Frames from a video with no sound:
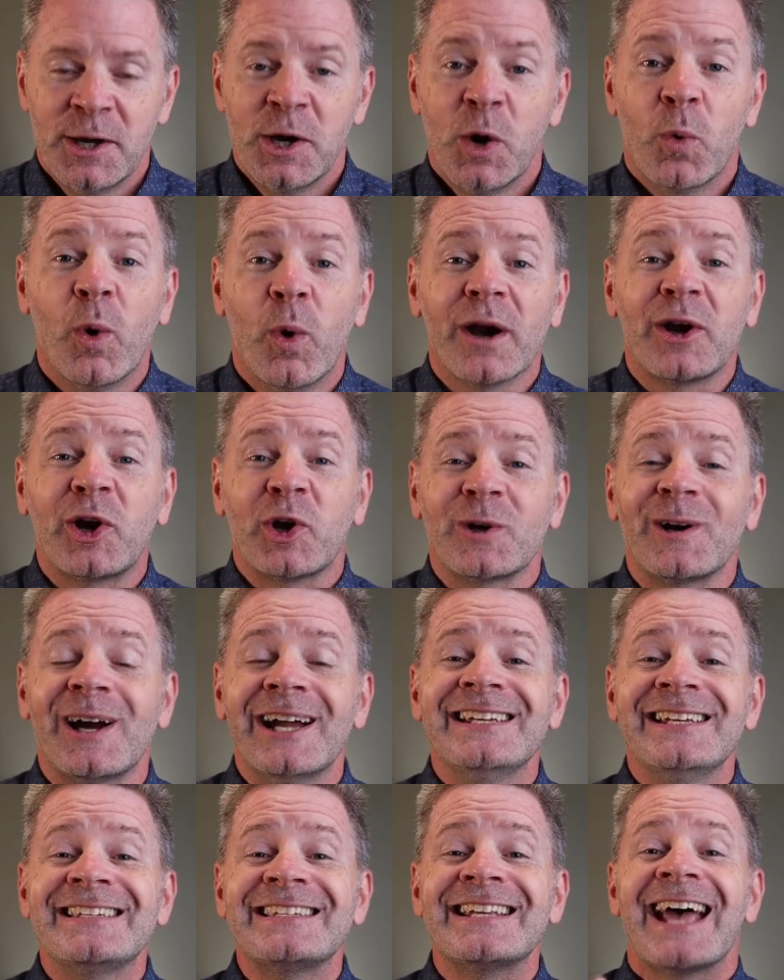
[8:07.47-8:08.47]
where
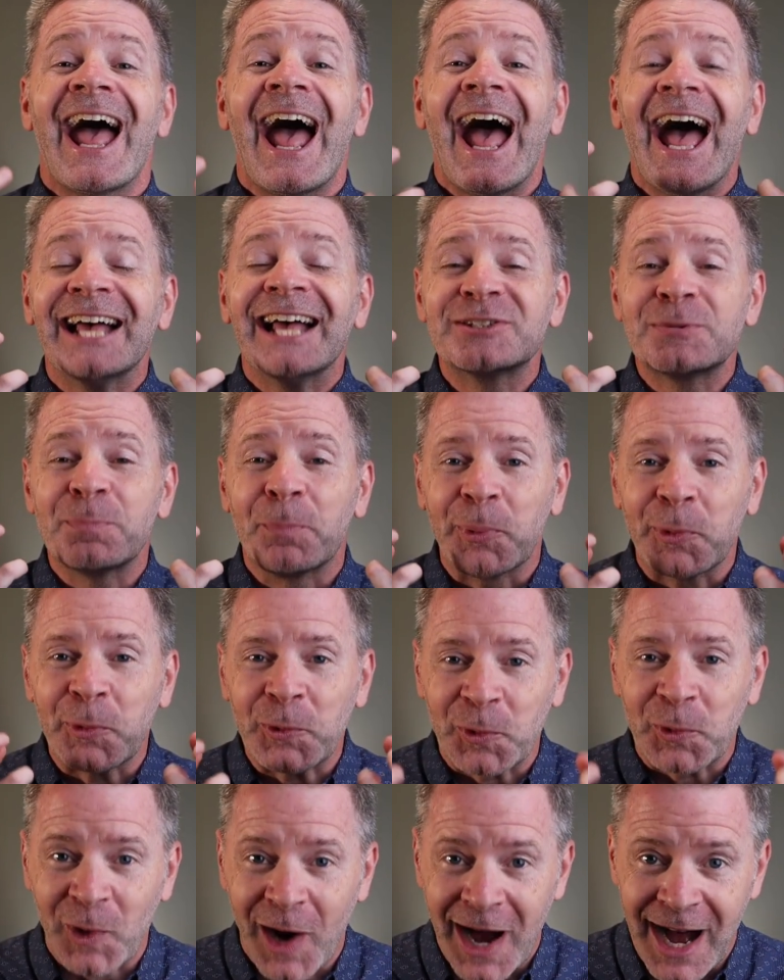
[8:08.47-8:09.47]
Christ has
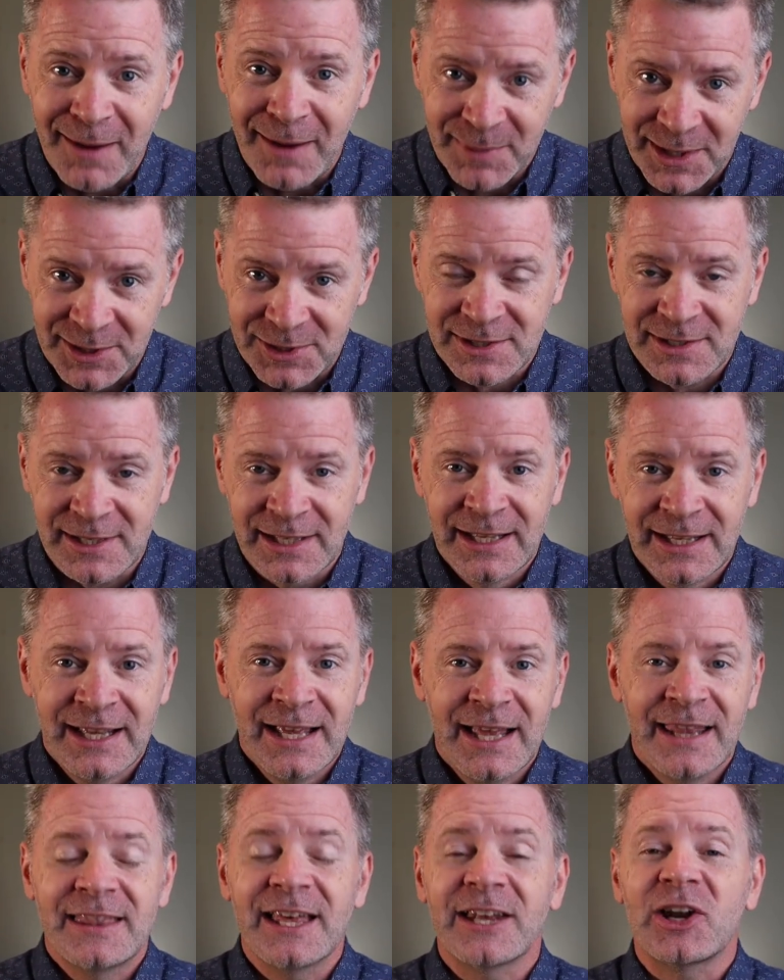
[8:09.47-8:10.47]
promised
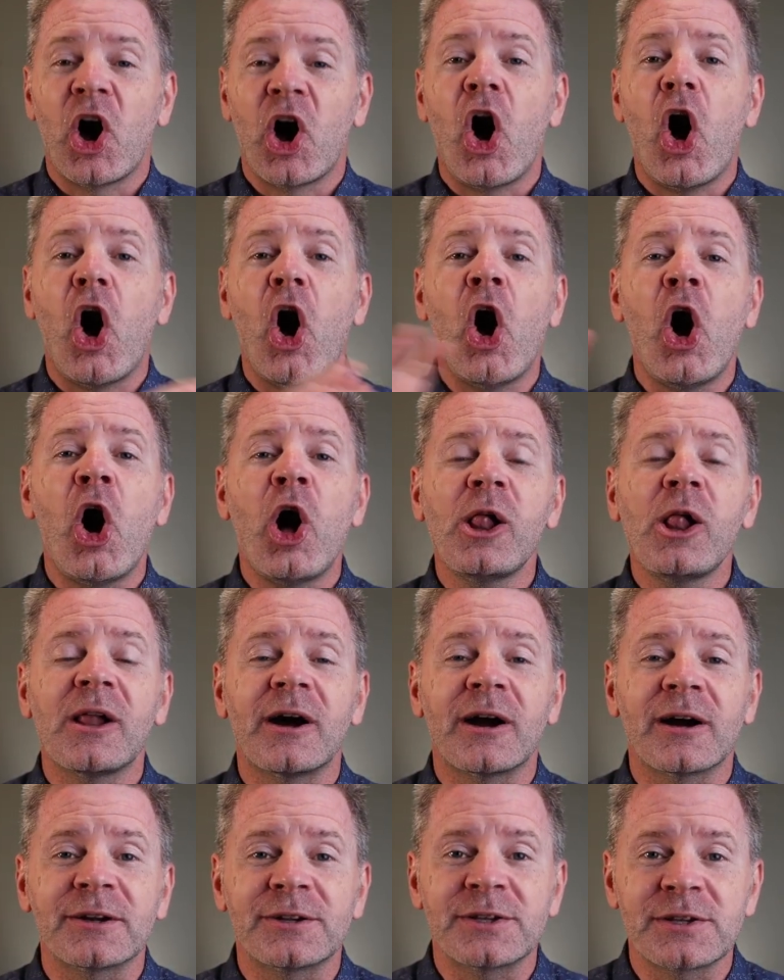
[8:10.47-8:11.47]
that all
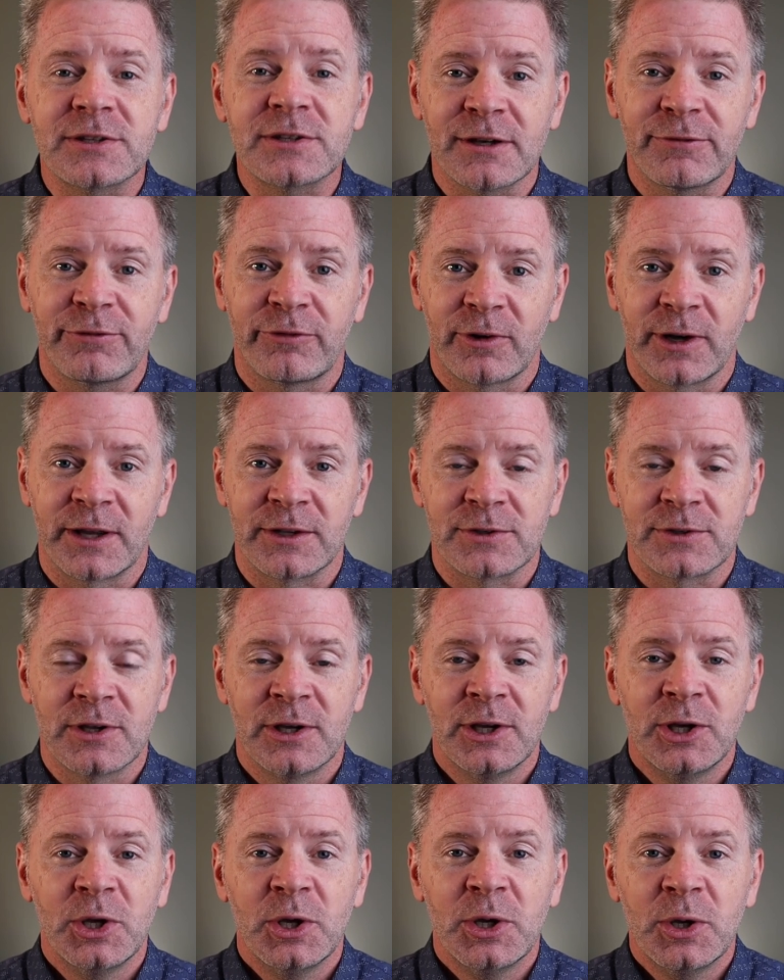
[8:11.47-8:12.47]
our sufferings
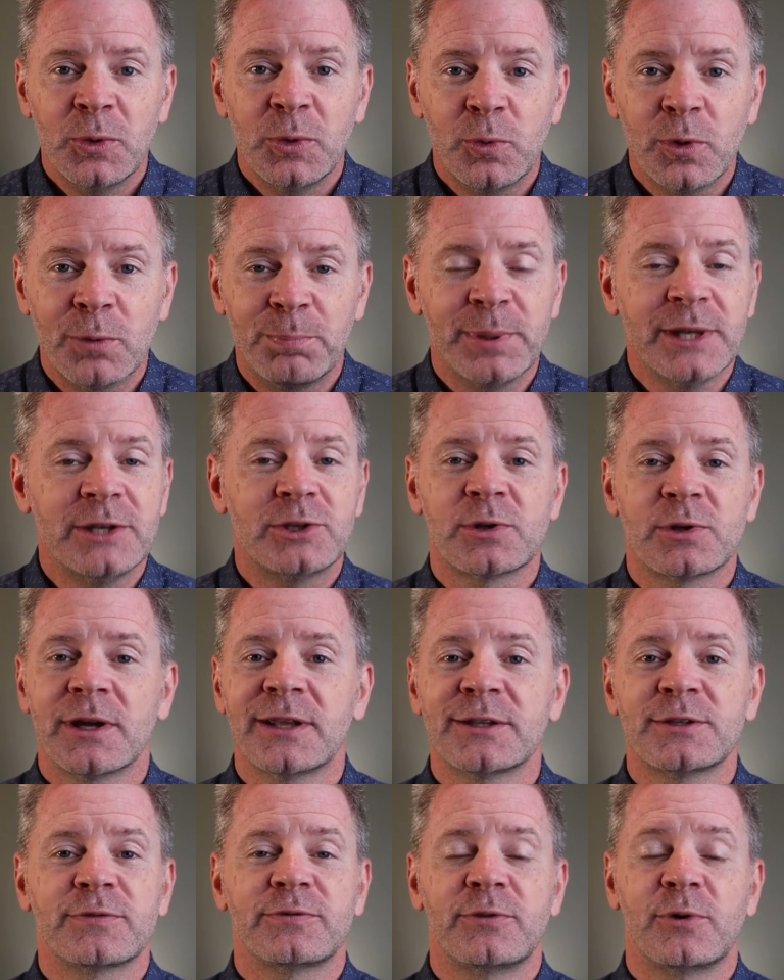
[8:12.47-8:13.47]
will be
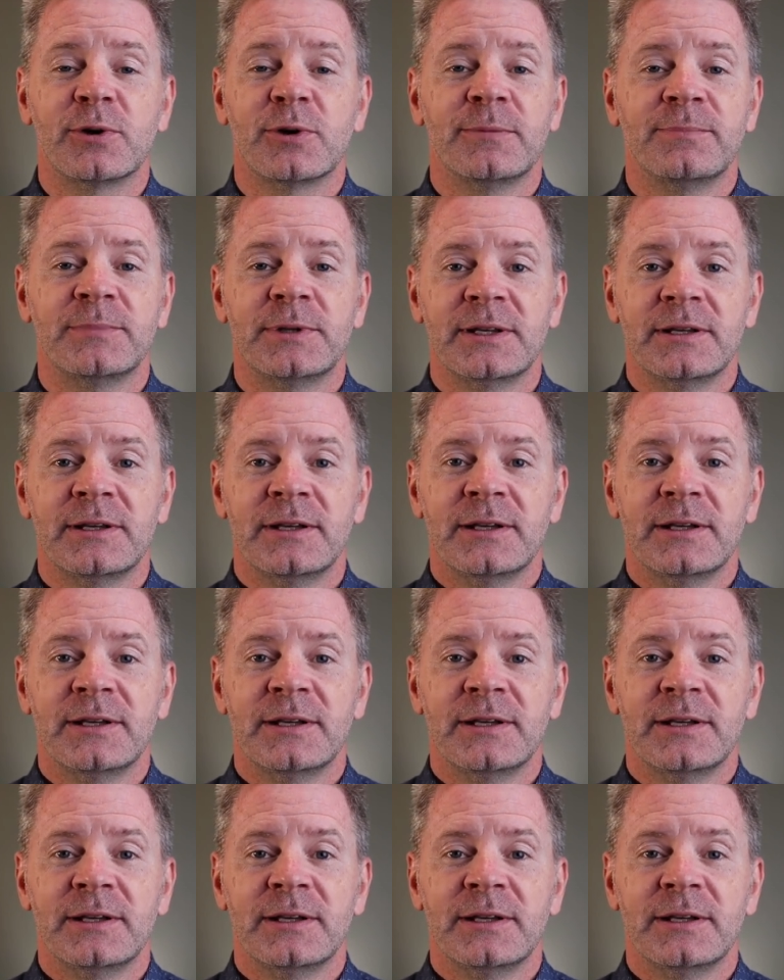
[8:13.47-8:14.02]
transformed